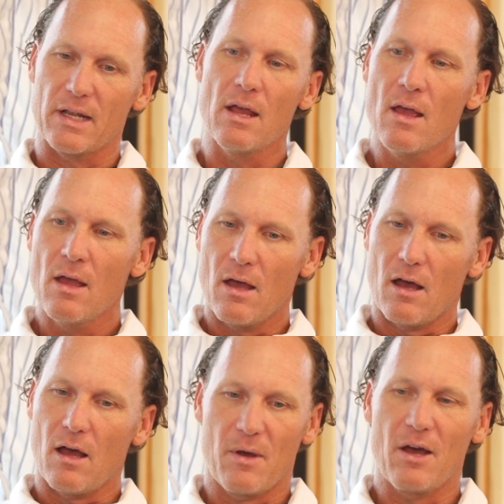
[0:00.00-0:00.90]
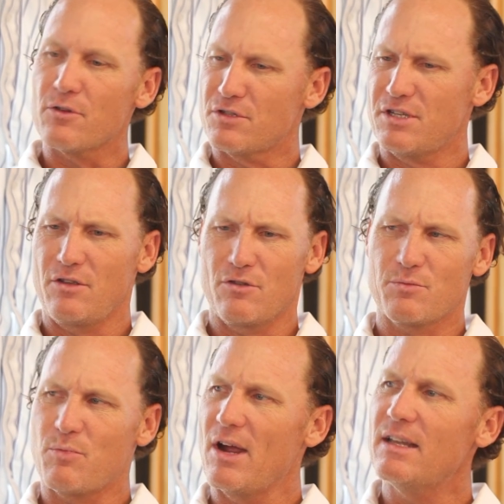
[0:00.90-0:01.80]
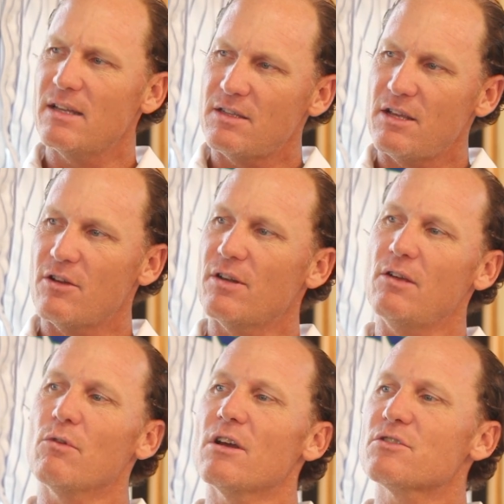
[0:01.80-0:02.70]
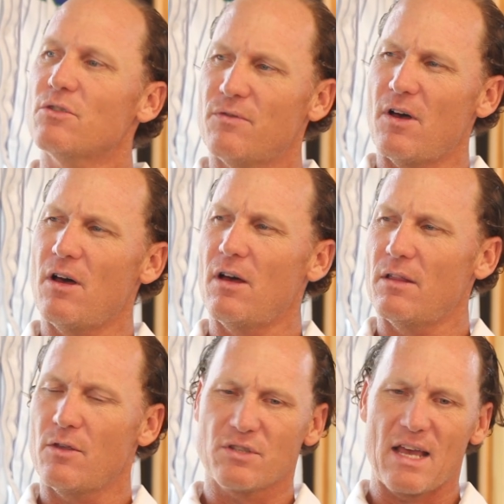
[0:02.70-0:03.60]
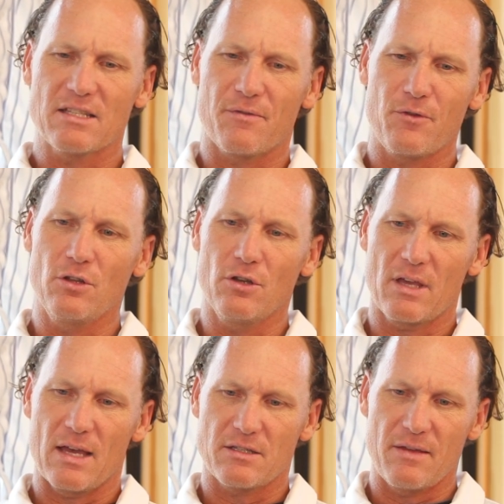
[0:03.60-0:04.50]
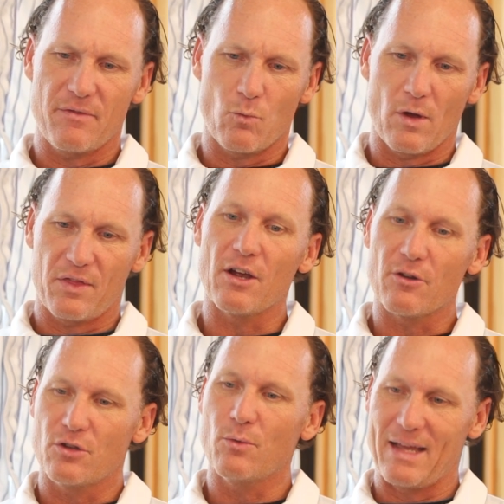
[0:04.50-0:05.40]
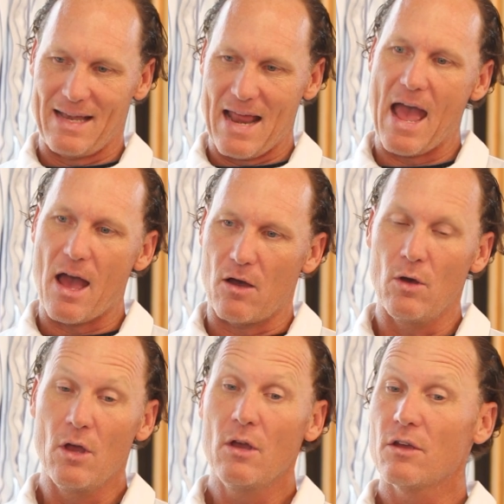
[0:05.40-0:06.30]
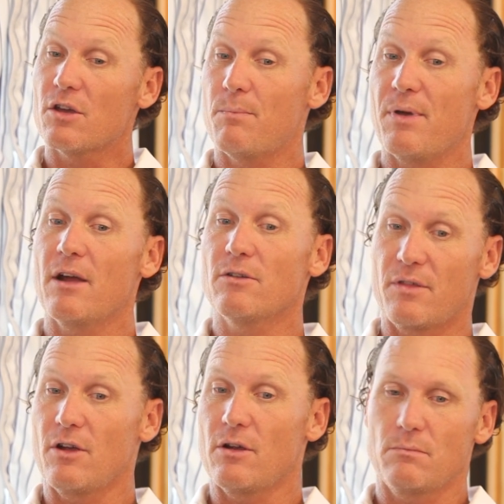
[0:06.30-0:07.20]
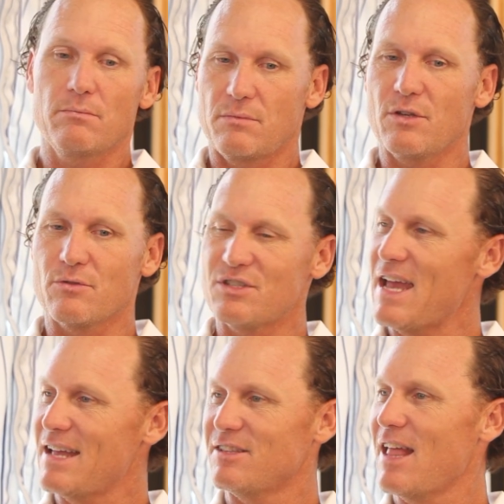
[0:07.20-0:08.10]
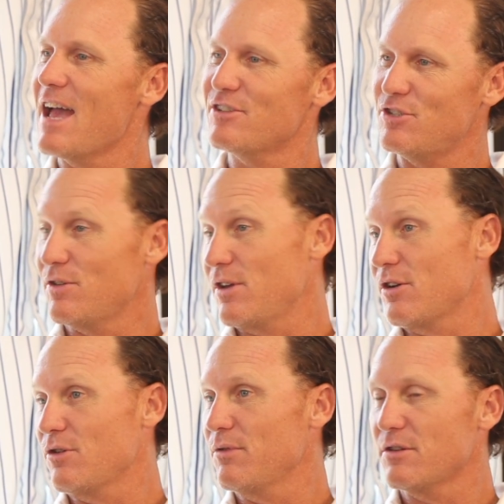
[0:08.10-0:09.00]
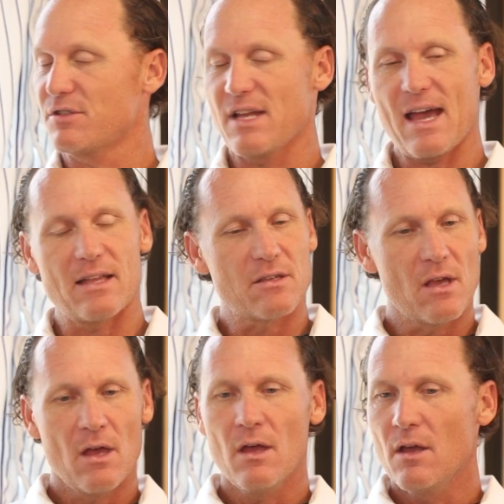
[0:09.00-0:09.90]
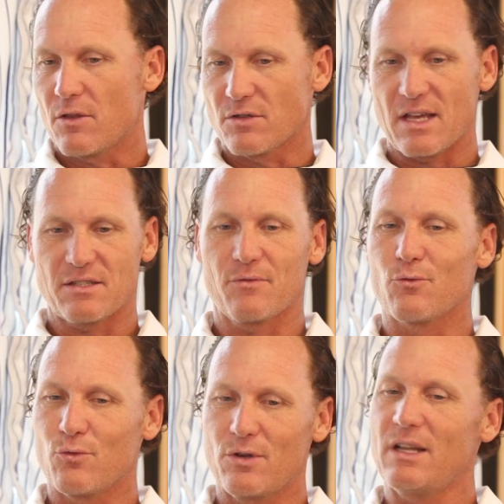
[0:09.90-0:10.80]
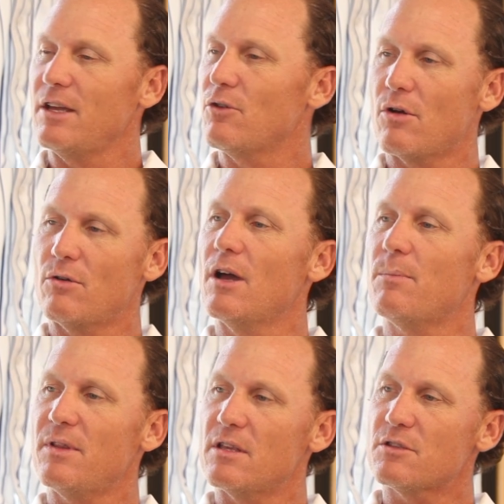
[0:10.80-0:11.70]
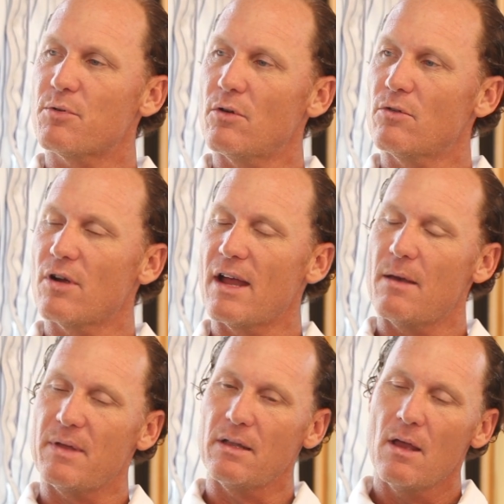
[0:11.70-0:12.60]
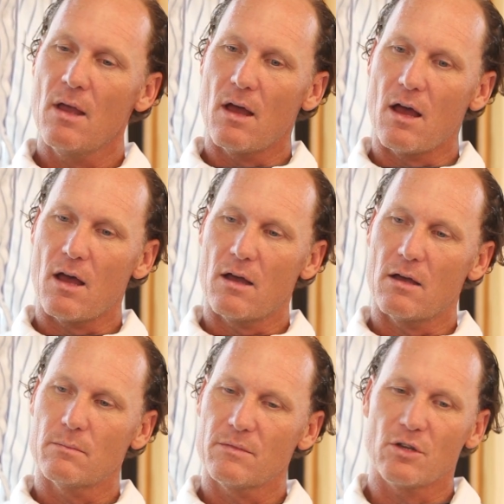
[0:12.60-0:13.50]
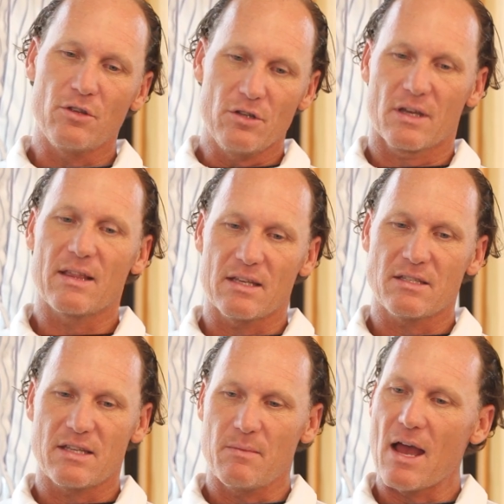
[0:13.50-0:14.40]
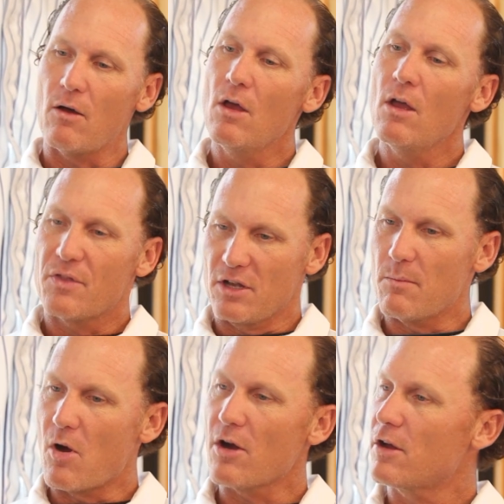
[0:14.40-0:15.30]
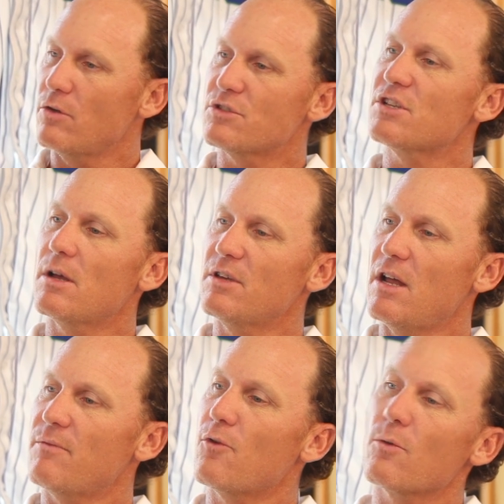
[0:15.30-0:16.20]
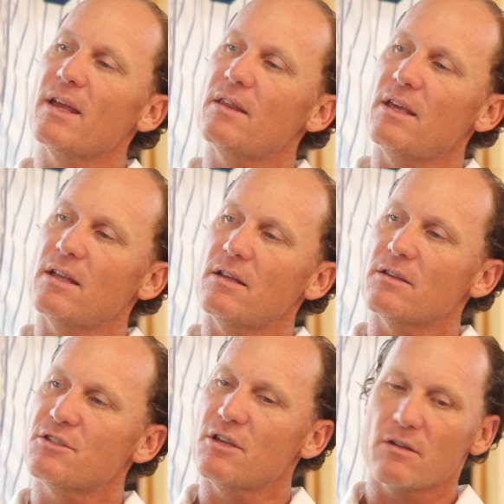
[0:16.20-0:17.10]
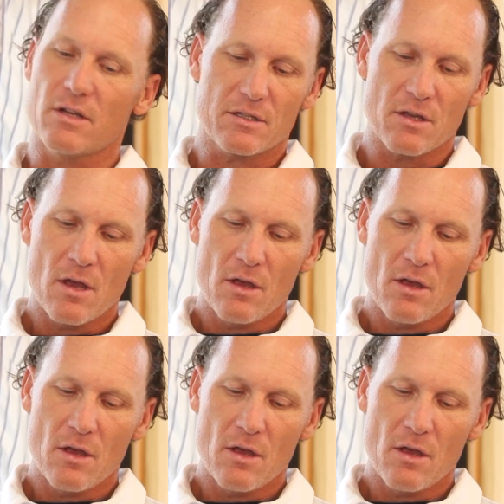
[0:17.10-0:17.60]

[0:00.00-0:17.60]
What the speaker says: and other seniors, Brandon Tierney, Russell Vaughn, those guys, if you look at, Stephen, what they're doing now compared to their, you know, stats last year, their career stats, those guys have really grown up in this program. And, you know, you look at this team now, the Lamar coach summed it up for me at the end of the series.